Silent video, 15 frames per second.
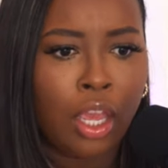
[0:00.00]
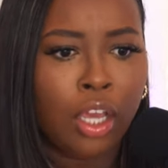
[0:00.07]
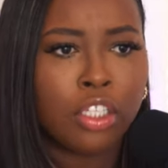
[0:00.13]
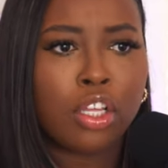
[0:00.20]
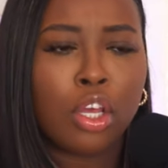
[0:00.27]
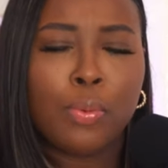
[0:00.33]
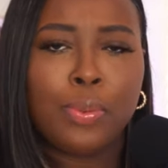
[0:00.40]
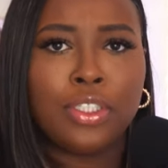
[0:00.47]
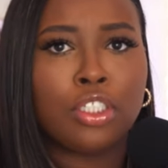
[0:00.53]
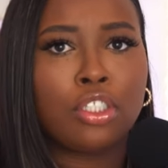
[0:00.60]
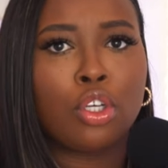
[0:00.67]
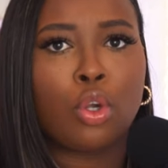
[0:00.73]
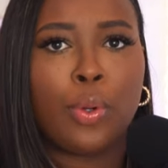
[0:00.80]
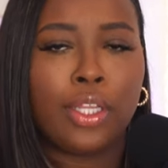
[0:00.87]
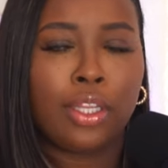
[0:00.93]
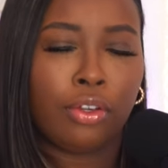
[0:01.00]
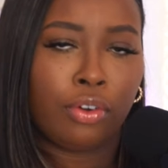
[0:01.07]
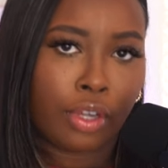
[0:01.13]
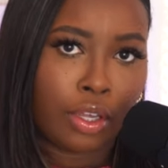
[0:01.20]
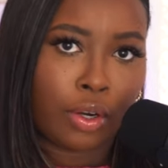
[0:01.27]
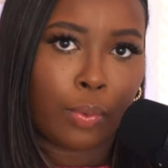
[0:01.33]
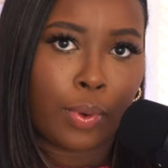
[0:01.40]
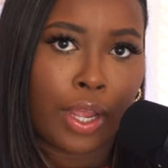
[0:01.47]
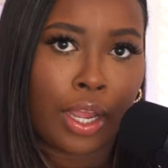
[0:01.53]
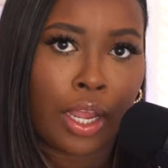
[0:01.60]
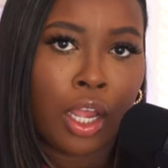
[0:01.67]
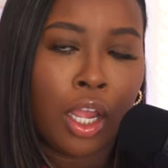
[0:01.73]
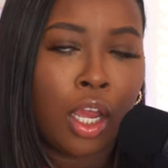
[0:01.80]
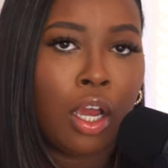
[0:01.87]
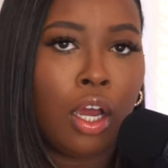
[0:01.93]
So it was just a quick little
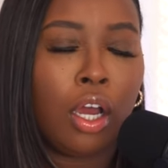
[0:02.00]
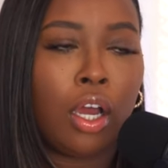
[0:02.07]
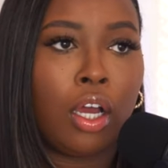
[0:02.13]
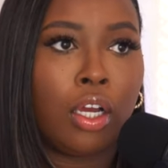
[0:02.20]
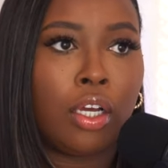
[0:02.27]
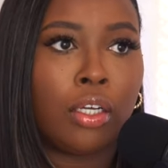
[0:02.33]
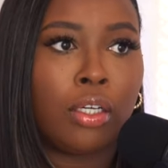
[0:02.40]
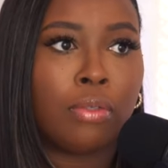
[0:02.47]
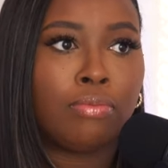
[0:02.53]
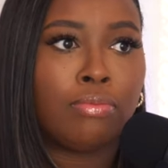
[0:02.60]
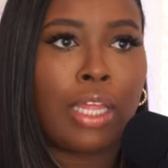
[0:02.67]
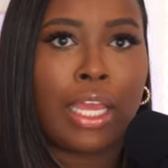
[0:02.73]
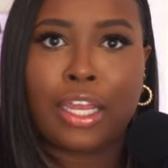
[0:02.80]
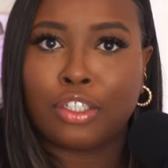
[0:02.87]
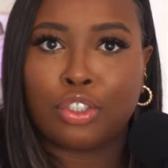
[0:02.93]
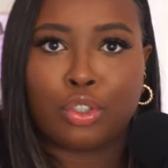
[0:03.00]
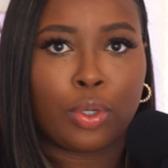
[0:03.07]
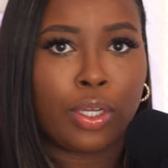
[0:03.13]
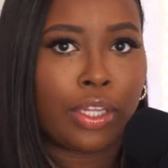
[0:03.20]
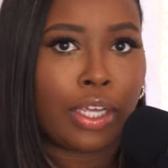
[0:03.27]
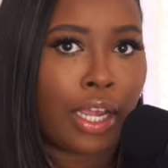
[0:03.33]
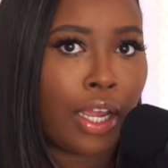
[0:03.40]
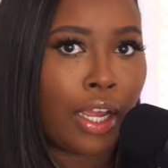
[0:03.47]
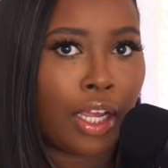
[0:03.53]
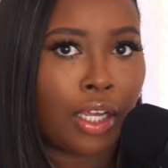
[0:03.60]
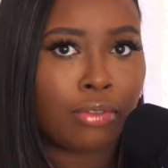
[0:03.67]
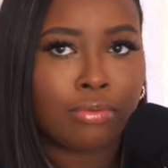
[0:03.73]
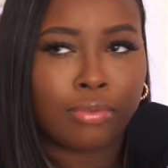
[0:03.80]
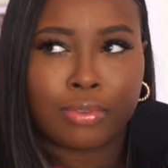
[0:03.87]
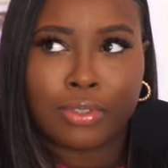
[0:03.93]
getaway. They enjoyed the
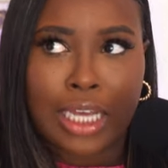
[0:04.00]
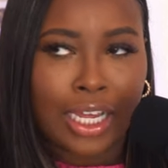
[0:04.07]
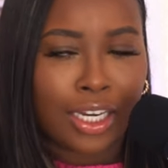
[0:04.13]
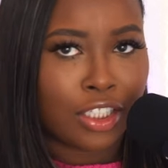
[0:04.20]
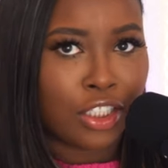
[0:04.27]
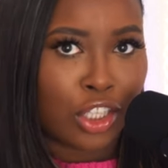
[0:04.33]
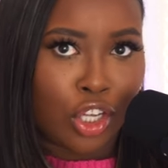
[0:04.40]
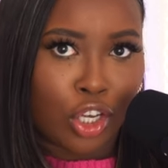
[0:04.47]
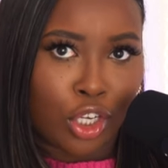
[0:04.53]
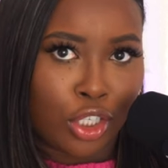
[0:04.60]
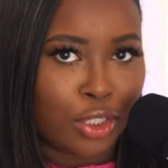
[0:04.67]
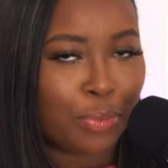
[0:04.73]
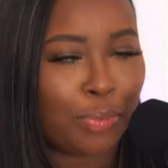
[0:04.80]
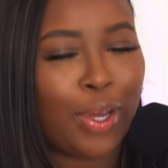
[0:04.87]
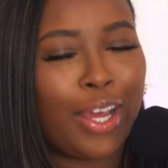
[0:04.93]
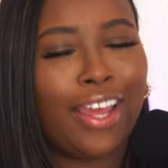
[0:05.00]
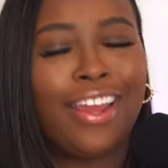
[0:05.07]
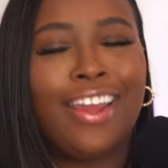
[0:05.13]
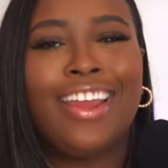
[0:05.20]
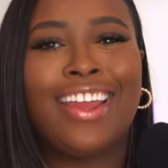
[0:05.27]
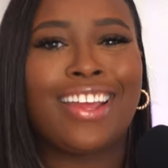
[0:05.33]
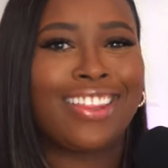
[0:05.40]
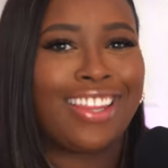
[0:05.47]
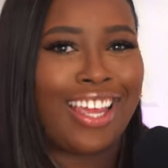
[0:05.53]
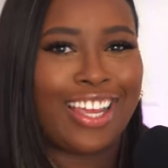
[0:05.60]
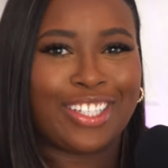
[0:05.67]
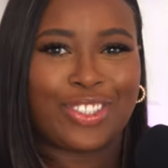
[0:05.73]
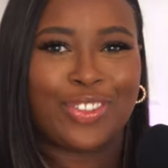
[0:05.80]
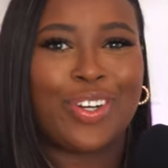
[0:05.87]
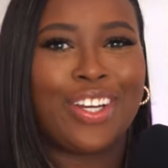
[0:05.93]
game. Dallas lost, but they
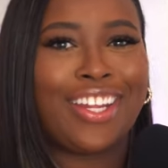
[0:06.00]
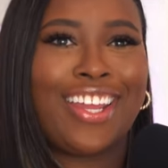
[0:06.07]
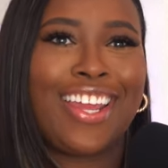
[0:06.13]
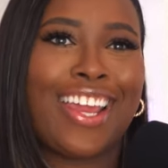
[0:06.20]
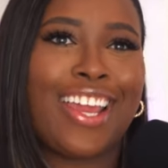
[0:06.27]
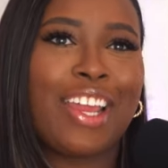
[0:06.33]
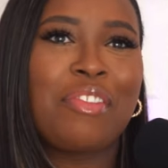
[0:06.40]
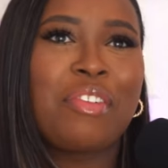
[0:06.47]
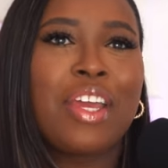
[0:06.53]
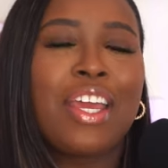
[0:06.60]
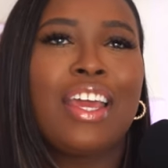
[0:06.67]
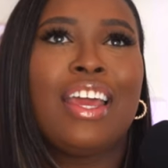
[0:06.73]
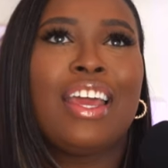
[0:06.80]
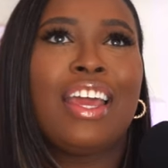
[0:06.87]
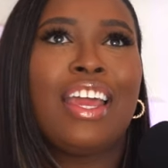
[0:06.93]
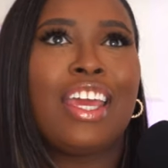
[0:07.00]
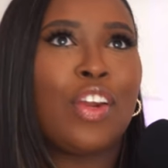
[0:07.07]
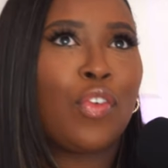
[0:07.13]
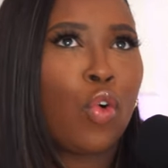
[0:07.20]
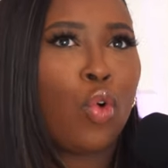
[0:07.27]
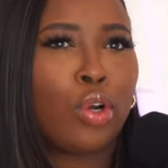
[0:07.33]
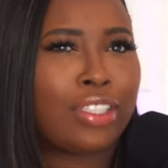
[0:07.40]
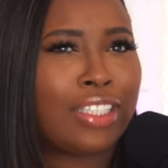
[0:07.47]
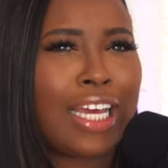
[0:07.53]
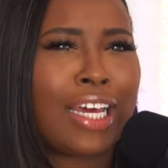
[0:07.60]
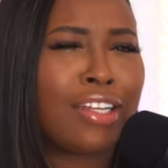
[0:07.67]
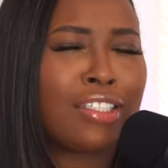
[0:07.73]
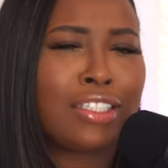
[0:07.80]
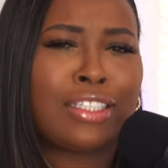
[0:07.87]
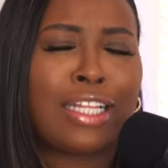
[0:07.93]
enjoyed the game. And, of course,
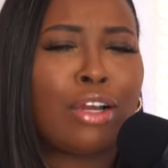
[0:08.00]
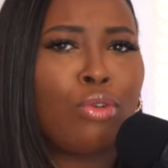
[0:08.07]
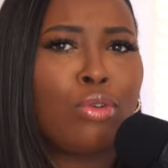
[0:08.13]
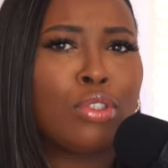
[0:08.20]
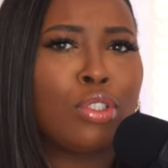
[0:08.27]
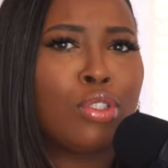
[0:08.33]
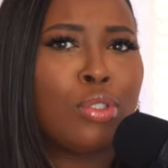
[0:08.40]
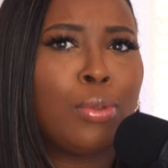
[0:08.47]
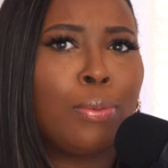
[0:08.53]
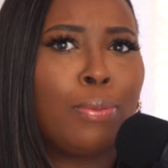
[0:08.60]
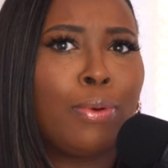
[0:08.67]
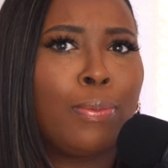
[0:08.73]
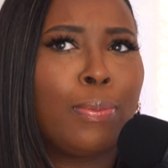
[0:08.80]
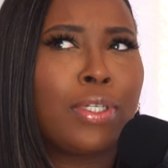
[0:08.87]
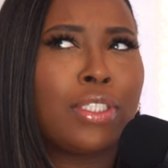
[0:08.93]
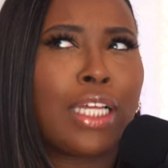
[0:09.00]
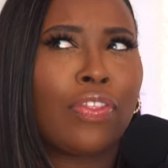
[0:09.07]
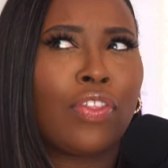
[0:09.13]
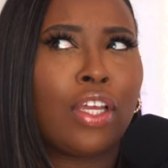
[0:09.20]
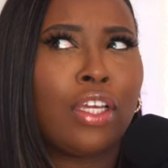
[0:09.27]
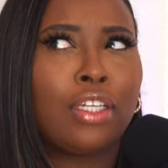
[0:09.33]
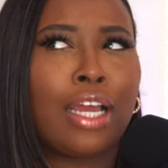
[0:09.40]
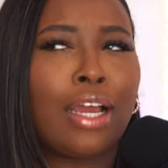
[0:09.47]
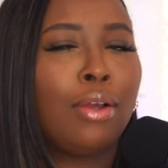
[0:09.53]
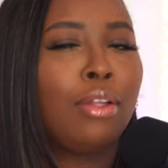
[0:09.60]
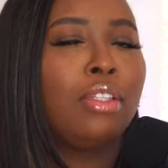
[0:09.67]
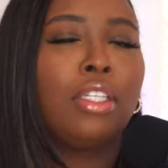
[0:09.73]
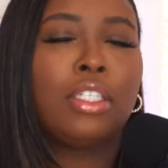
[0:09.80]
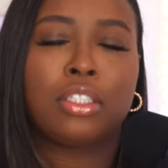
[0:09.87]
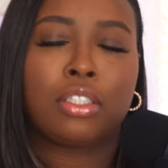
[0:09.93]
Dallas is not going to the Super Bowl because I think,
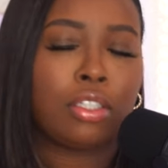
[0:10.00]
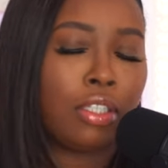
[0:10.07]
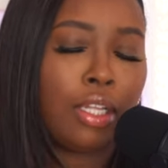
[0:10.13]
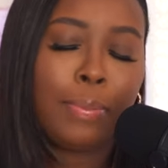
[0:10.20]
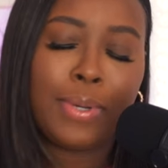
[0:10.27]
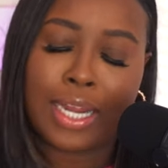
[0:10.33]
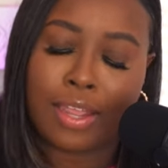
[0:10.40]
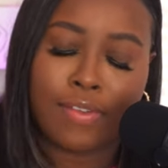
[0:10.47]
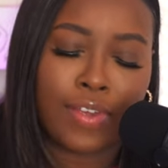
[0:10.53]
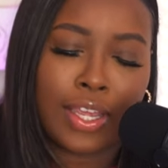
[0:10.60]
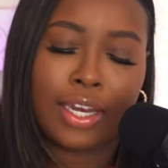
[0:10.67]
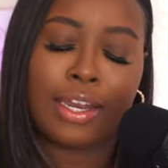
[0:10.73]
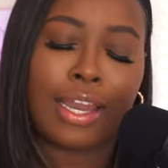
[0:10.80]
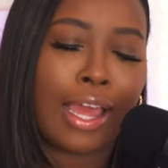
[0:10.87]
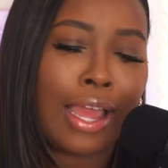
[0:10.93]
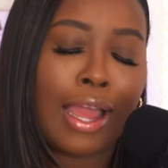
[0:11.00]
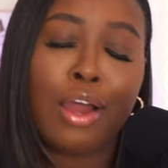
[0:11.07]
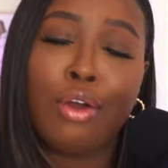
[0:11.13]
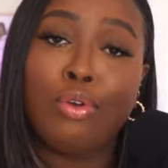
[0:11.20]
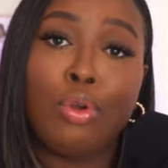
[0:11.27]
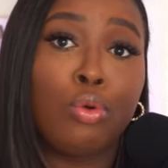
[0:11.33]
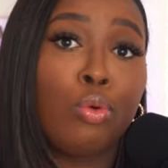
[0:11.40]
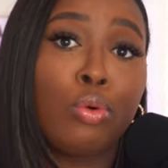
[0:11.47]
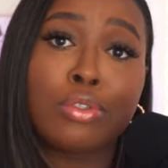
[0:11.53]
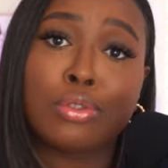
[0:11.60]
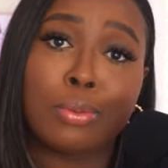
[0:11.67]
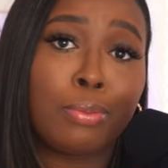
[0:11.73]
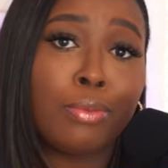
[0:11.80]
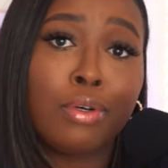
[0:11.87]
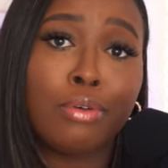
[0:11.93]
listen, let me not even get lying. I don't know who's going to the
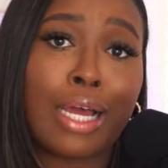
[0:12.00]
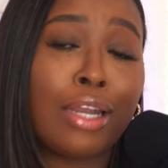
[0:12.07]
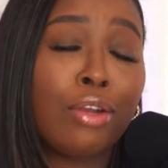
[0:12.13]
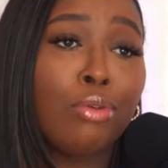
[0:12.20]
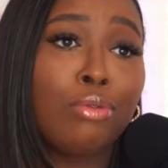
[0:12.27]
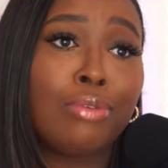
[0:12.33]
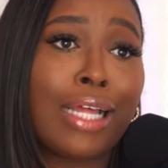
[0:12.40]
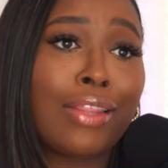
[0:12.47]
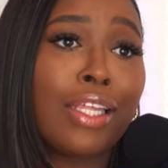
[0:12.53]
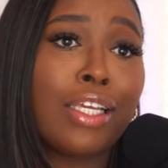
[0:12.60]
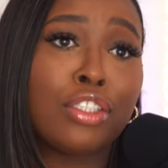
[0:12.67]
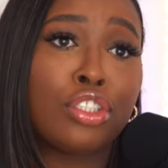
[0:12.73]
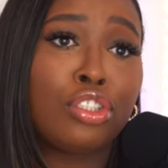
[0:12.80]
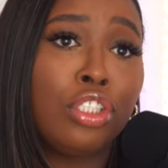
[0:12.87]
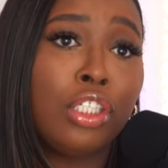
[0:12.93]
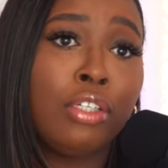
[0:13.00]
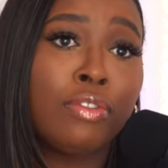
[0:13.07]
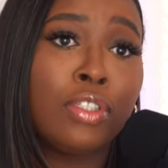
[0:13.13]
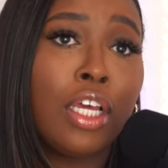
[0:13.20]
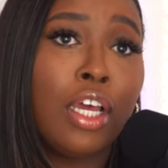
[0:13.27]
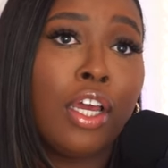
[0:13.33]
Super Bowl. I think it's the Chiefs.